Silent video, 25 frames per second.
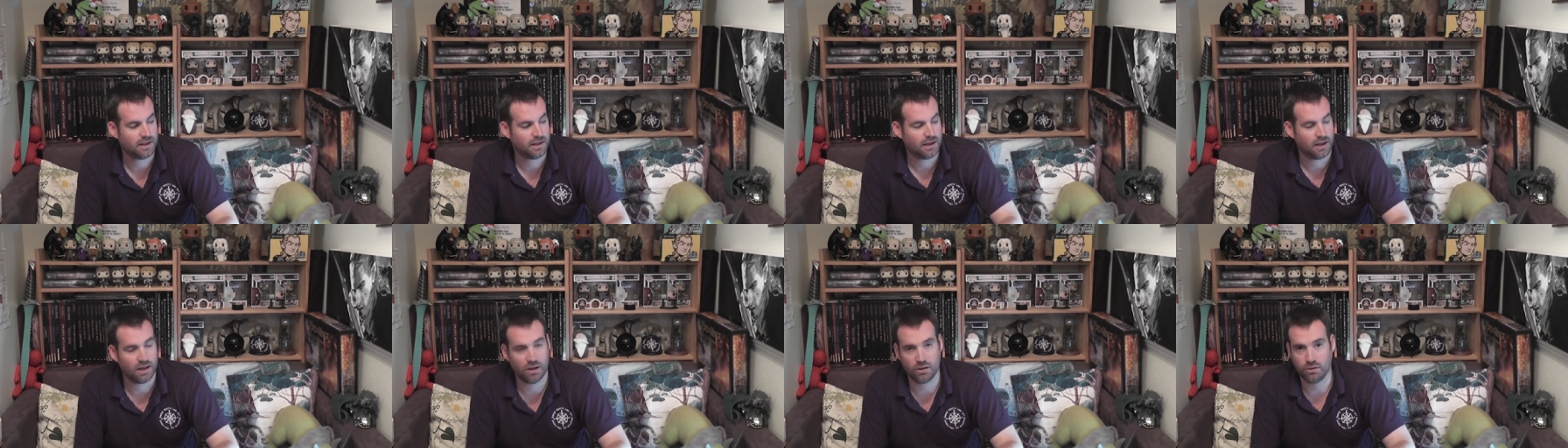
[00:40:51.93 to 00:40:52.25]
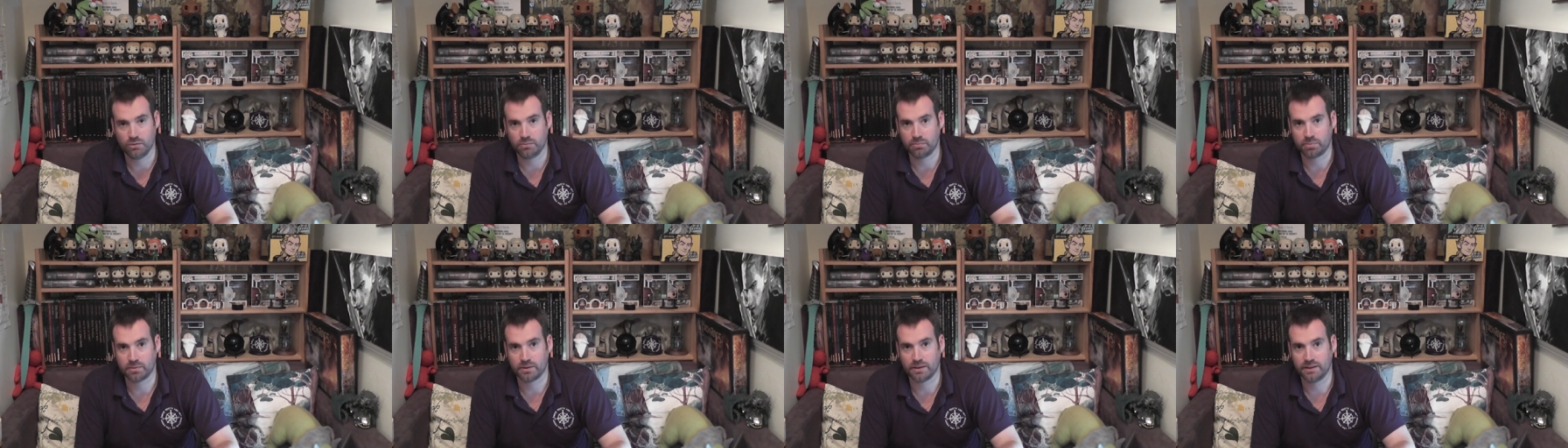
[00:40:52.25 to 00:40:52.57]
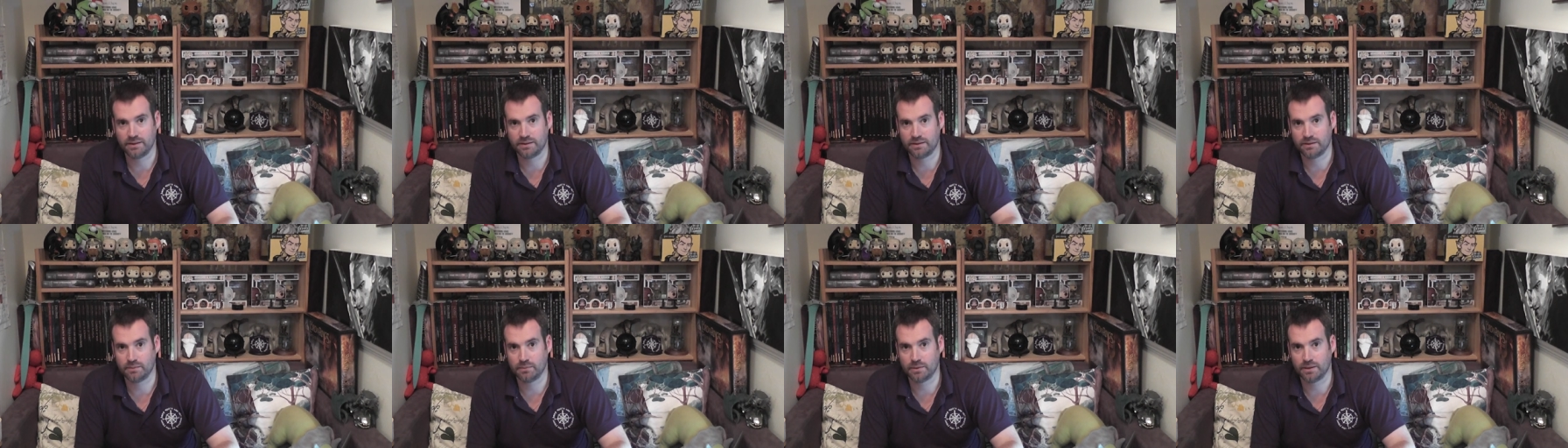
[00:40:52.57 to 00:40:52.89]
hope
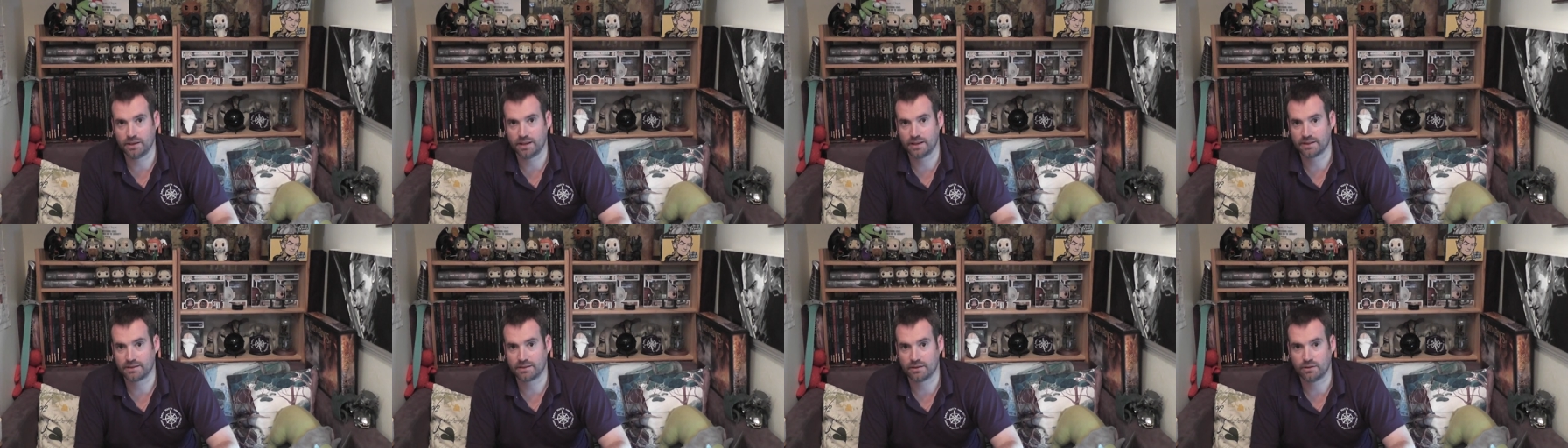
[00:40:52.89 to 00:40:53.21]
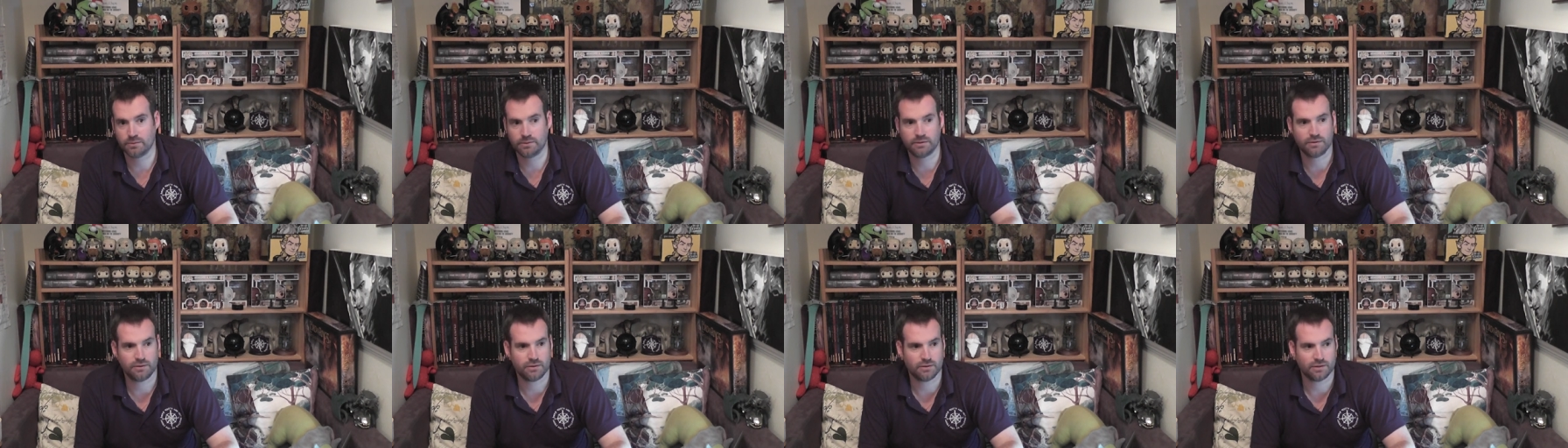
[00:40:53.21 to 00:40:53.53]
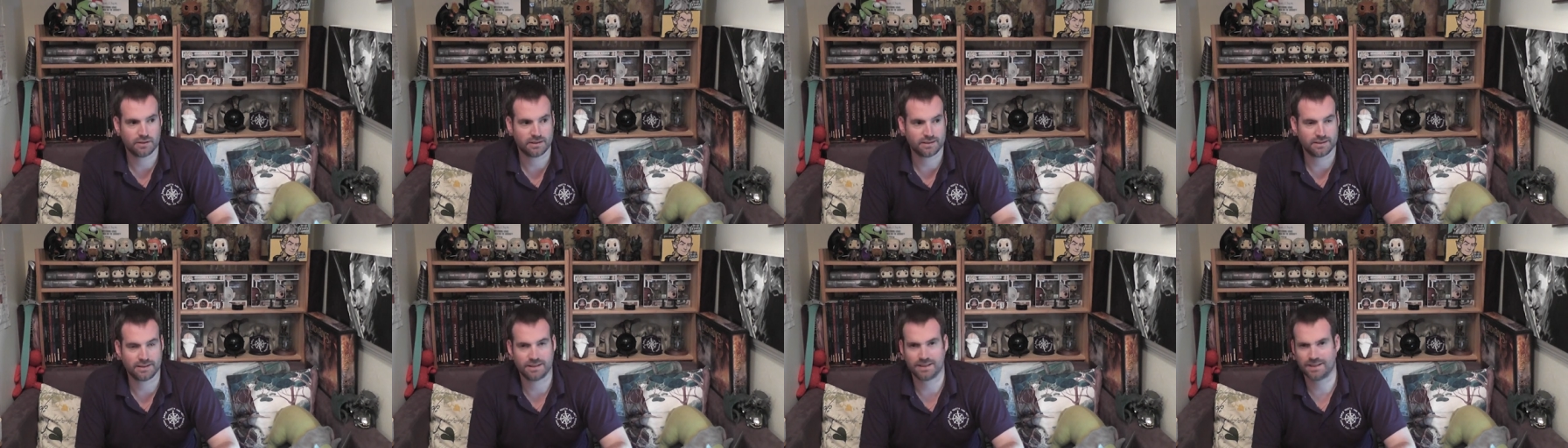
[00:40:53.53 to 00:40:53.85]
is that my next hobby
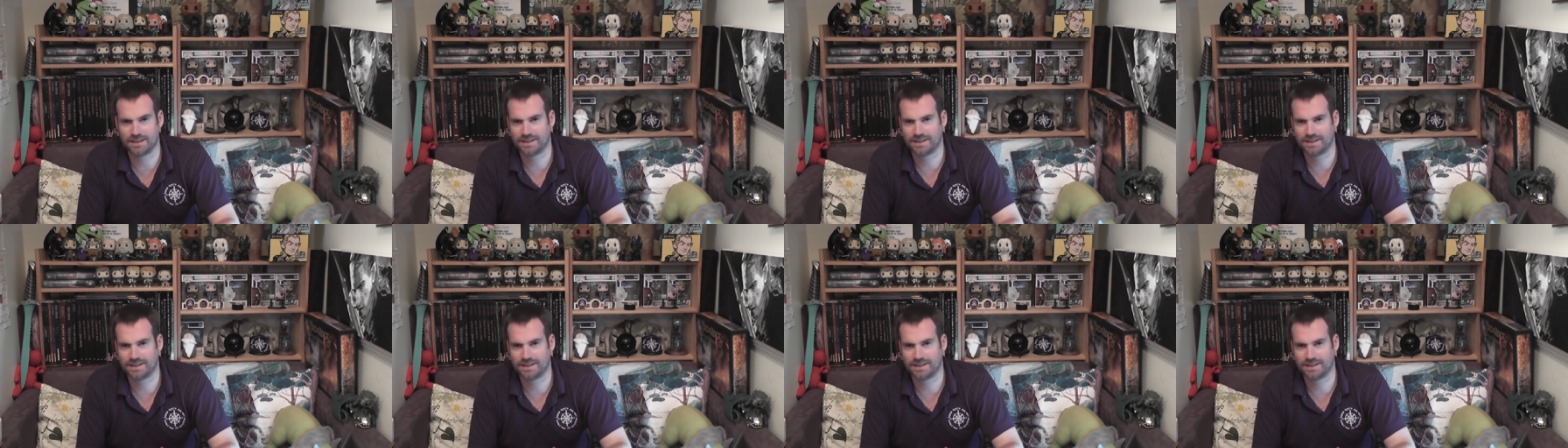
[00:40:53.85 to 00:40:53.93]
vlog is